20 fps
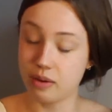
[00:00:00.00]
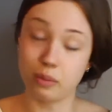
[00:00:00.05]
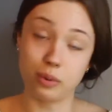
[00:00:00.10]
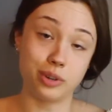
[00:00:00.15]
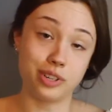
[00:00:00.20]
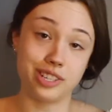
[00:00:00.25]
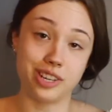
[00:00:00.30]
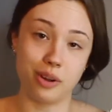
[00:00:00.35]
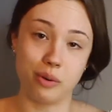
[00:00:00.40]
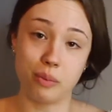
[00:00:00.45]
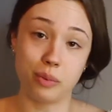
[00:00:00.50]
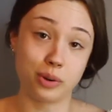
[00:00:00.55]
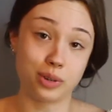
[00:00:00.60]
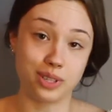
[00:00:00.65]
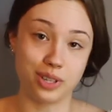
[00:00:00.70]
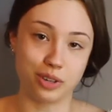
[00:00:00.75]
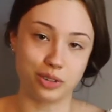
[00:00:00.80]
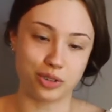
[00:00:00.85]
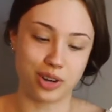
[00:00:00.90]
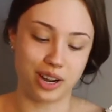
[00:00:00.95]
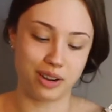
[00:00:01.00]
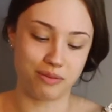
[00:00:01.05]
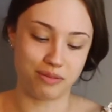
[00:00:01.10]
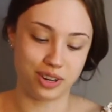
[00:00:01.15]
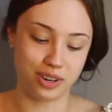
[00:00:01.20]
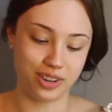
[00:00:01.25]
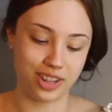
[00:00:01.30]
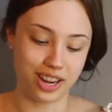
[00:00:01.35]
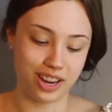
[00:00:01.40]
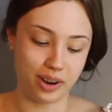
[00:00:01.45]
we're still trying to
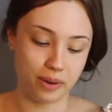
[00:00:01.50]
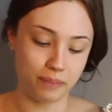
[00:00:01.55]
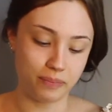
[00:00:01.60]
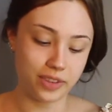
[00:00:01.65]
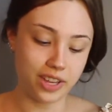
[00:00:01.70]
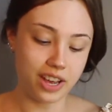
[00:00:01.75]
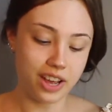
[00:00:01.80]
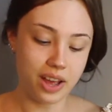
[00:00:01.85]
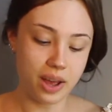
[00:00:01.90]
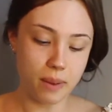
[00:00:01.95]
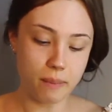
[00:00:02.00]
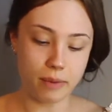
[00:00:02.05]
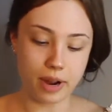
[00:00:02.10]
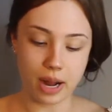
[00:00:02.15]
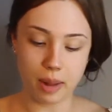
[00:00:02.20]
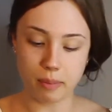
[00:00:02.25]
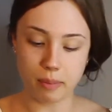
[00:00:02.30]
figure that out. But